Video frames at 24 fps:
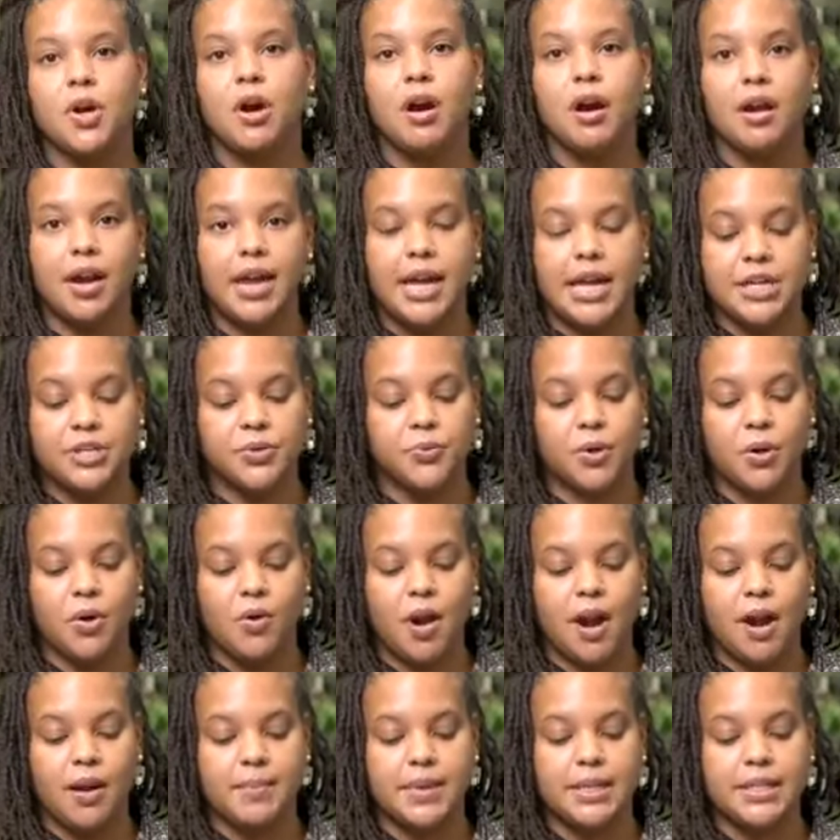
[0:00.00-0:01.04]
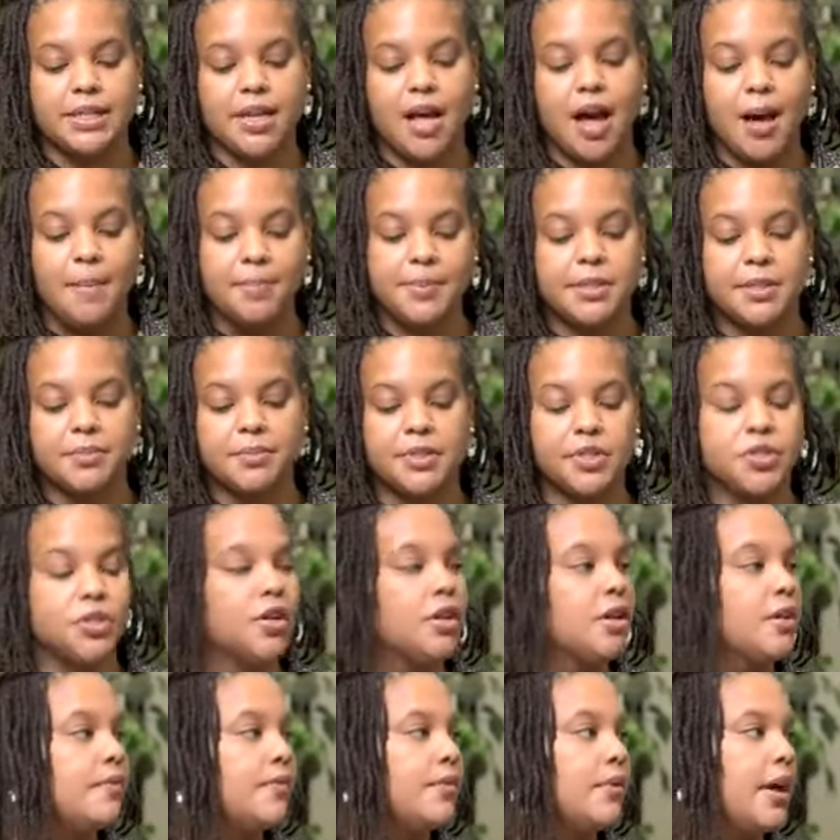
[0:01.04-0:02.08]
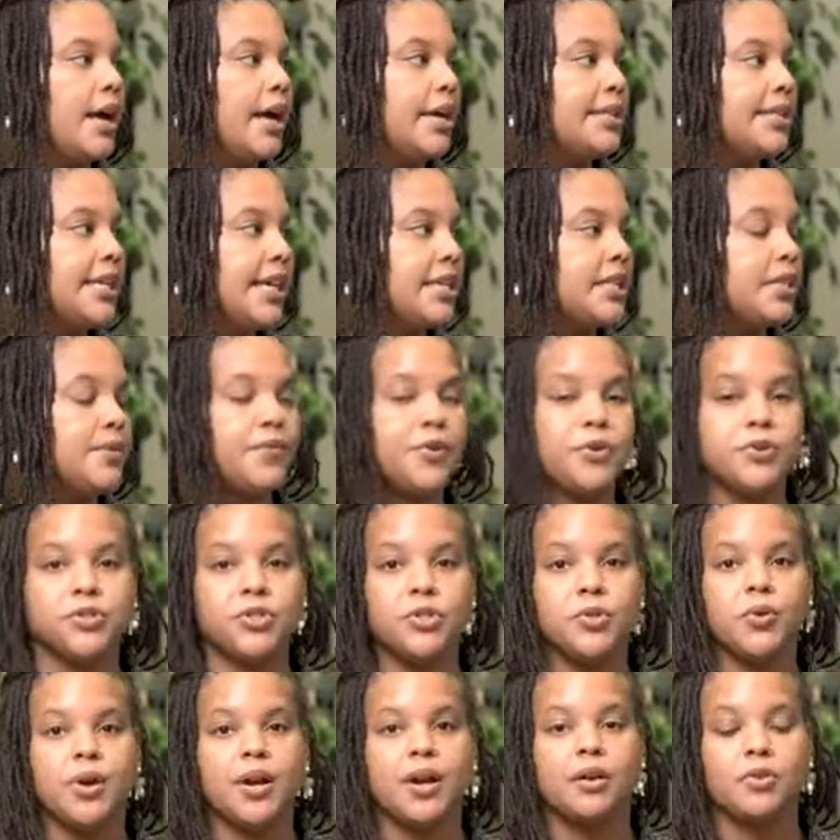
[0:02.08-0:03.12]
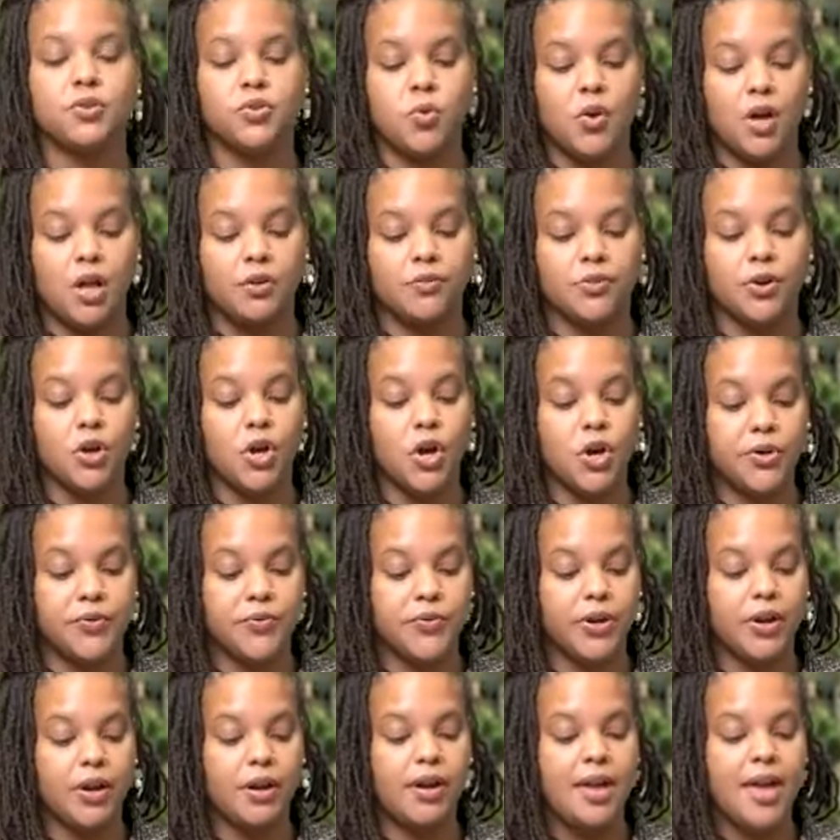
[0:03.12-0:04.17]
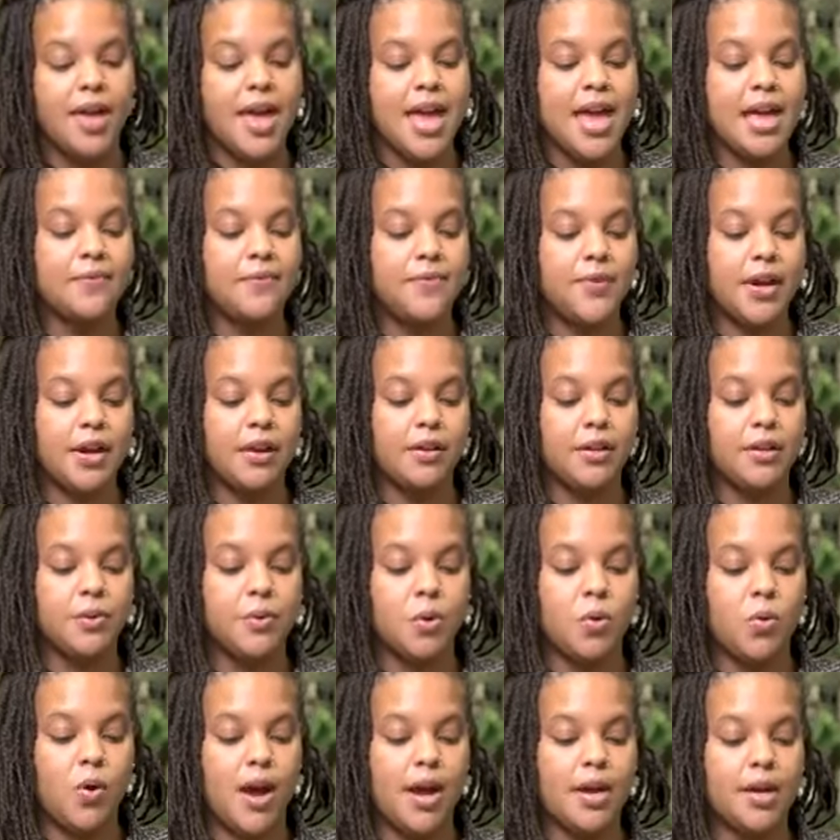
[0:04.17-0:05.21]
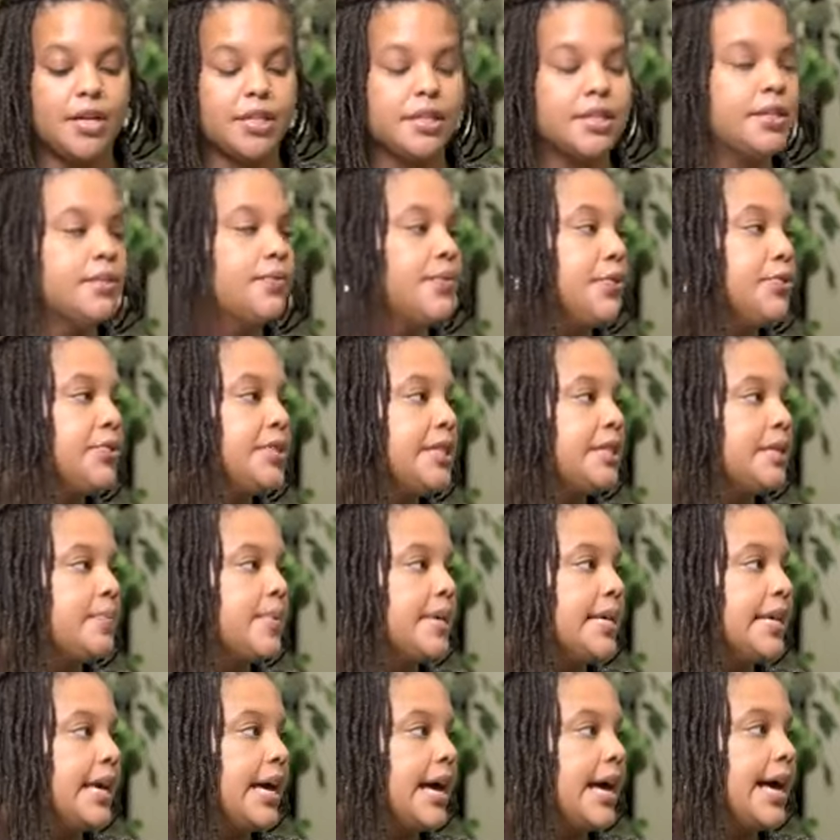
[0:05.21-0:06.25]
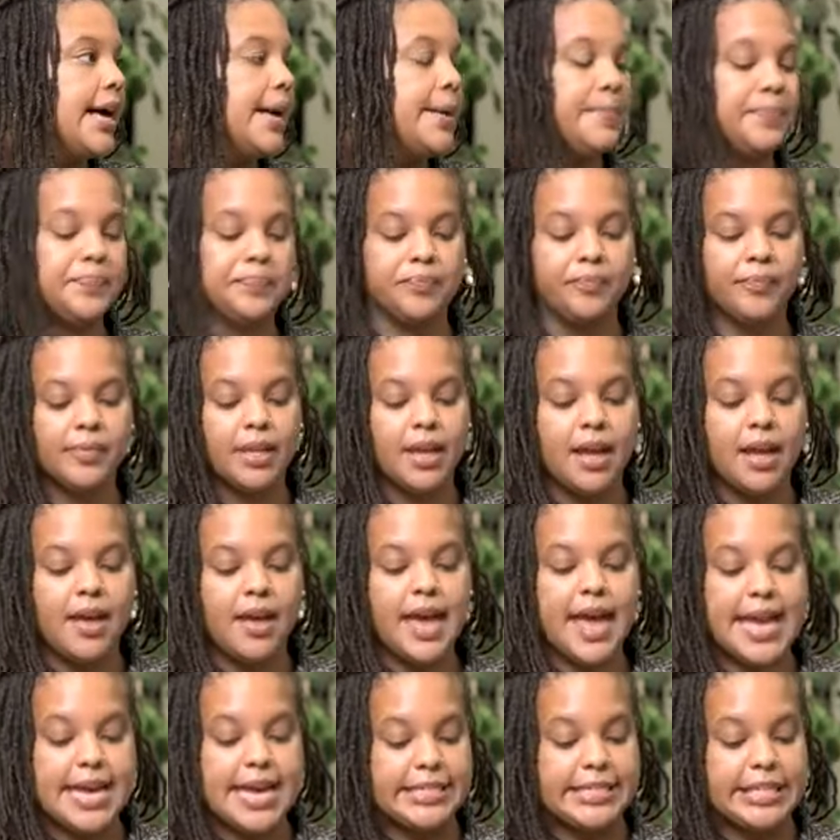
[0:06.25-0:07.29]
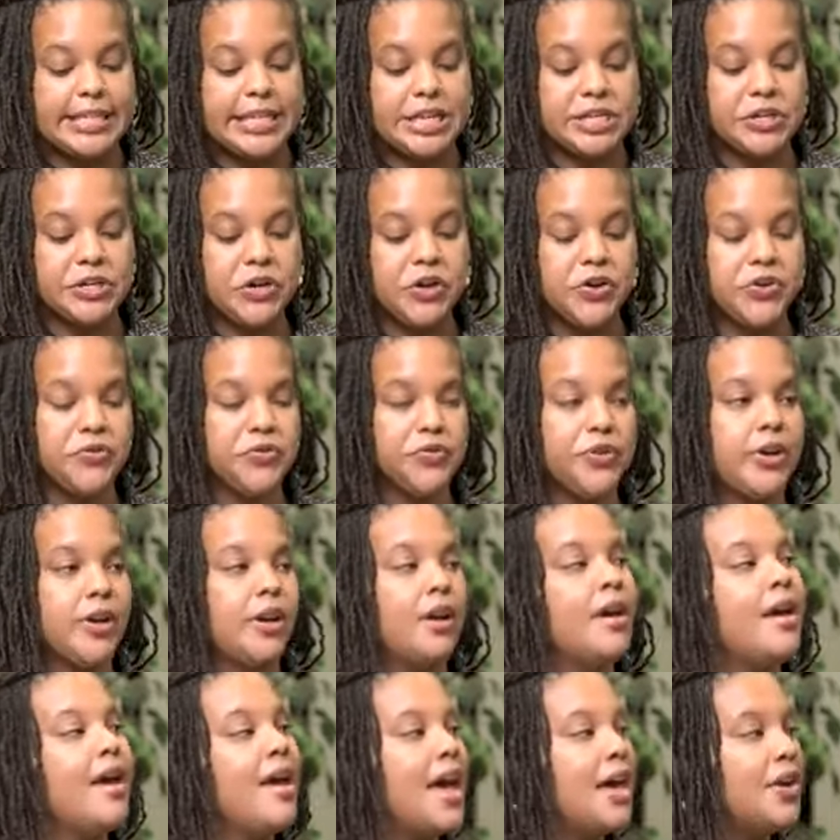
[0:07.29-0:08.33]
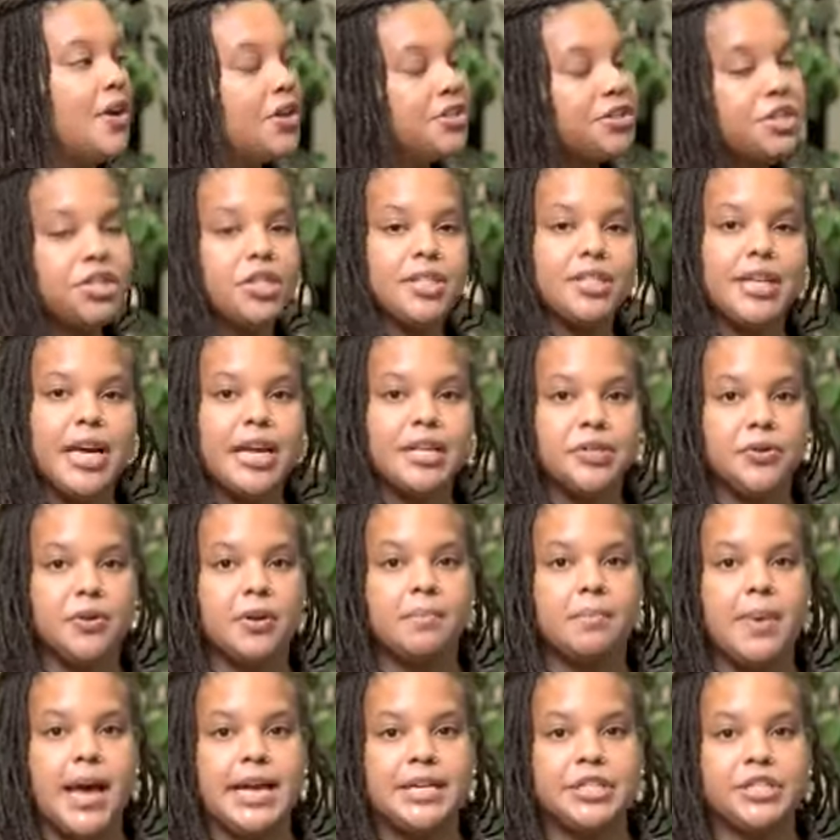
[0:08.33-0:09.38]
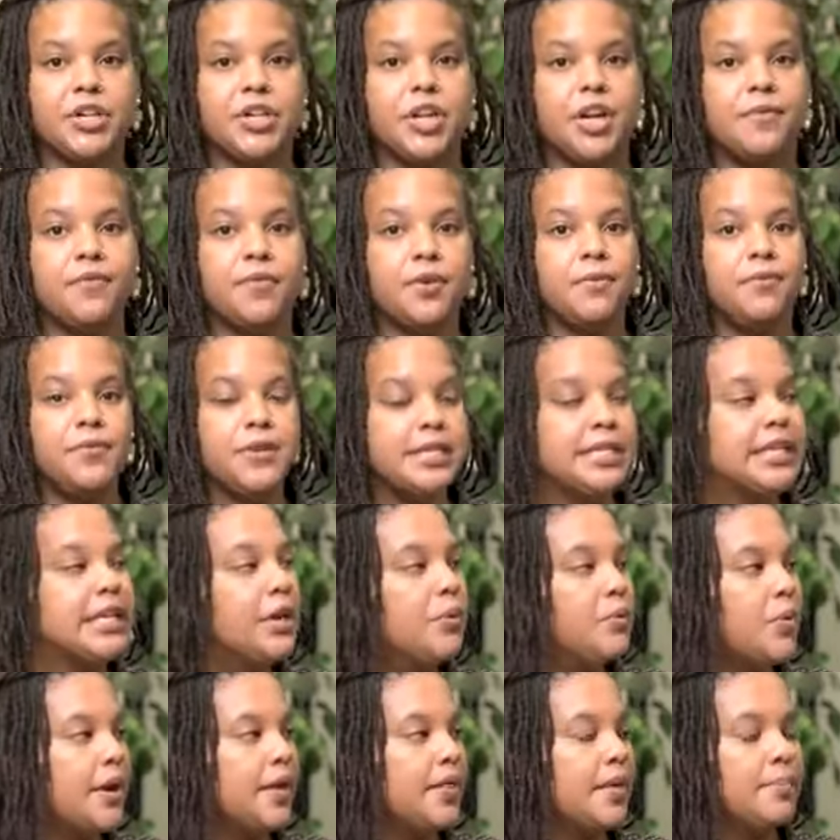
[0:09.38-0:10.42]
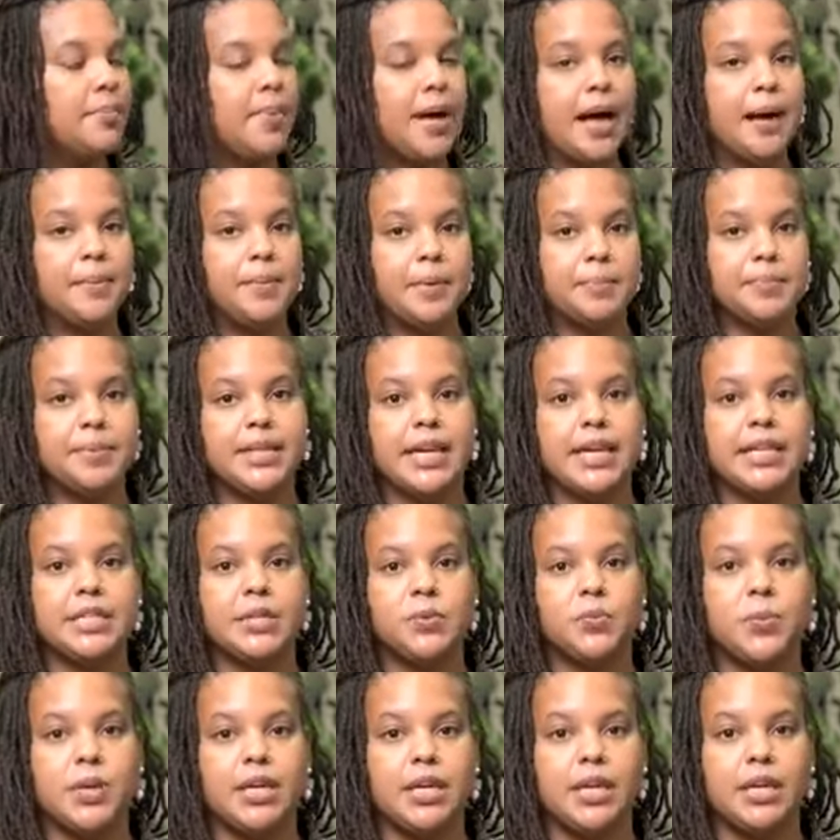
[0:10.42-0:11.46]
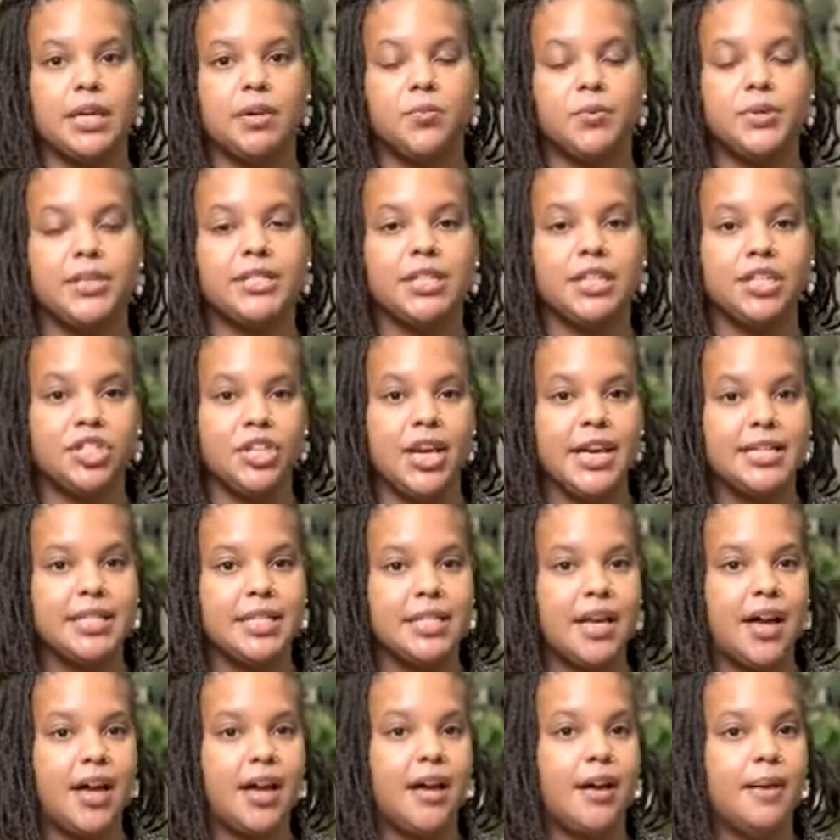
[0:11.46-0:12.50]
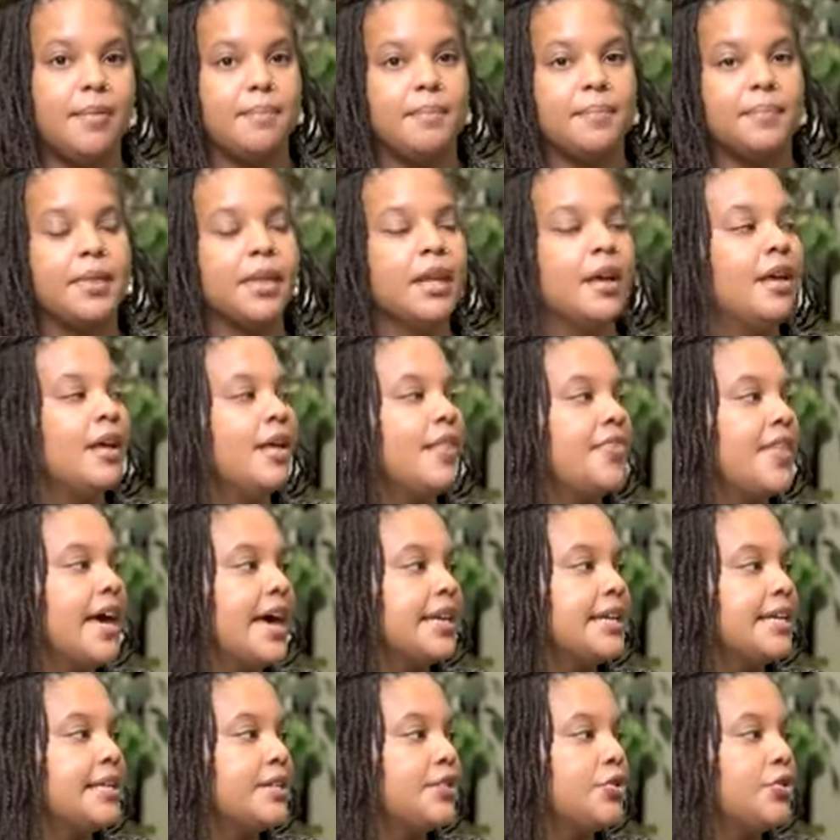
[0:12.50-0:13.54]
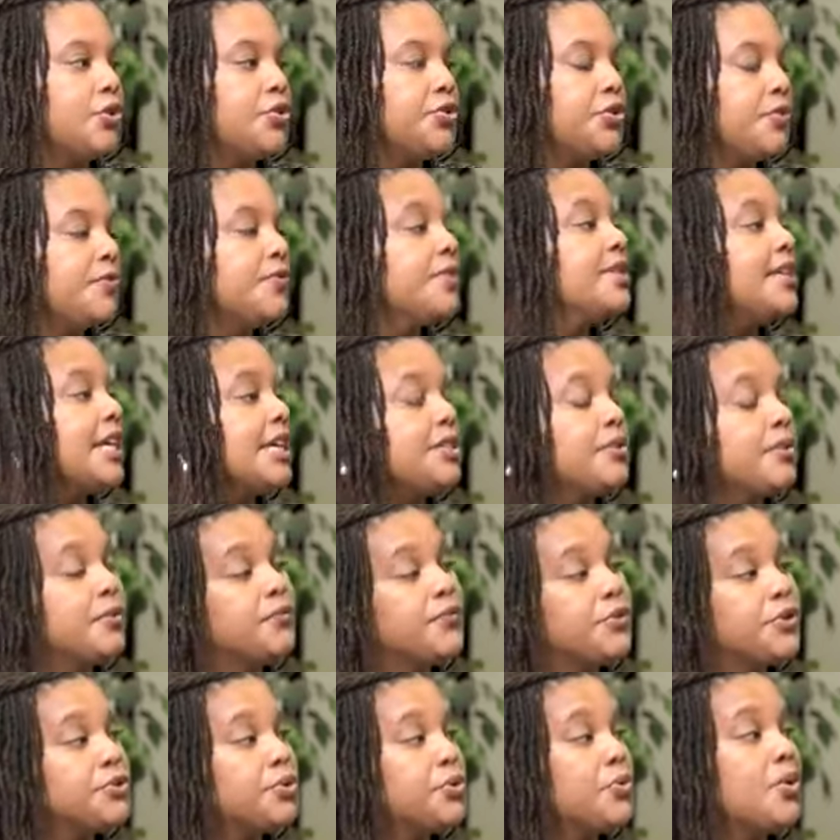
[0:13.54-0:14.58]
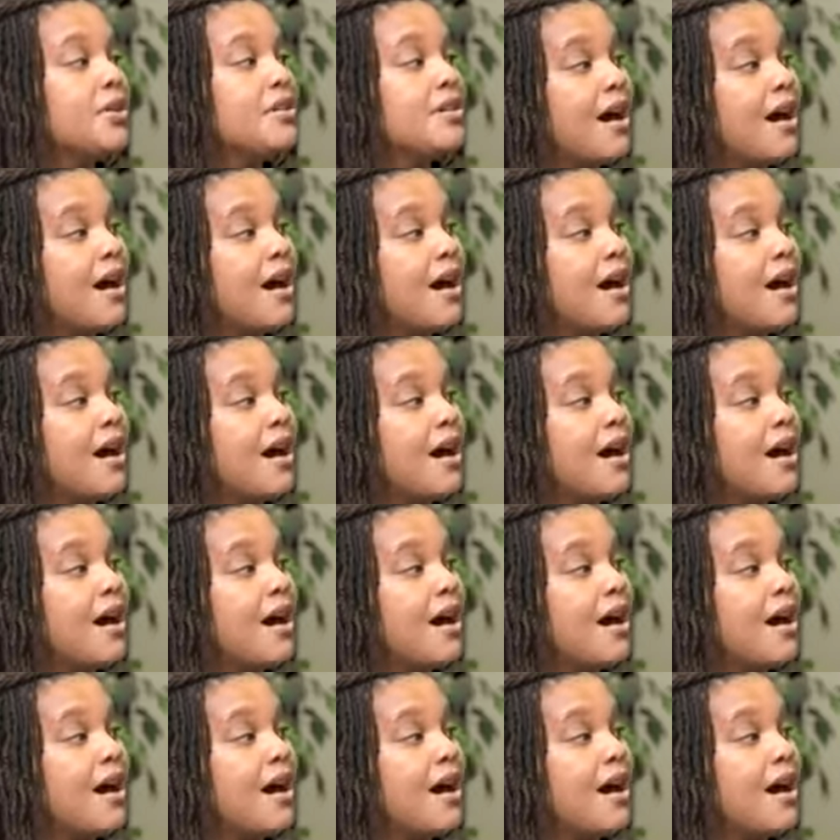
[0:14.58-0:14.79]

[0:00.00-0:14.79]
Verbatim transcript: there are age requirements. OptumServe uh, tests folks who are 12 or over, and Verily requires folks to be um, 18 or over. And also, just as a reminder, if you're visiting one of the pop-up sites, we we suggest um, that is those are for sites for folks who are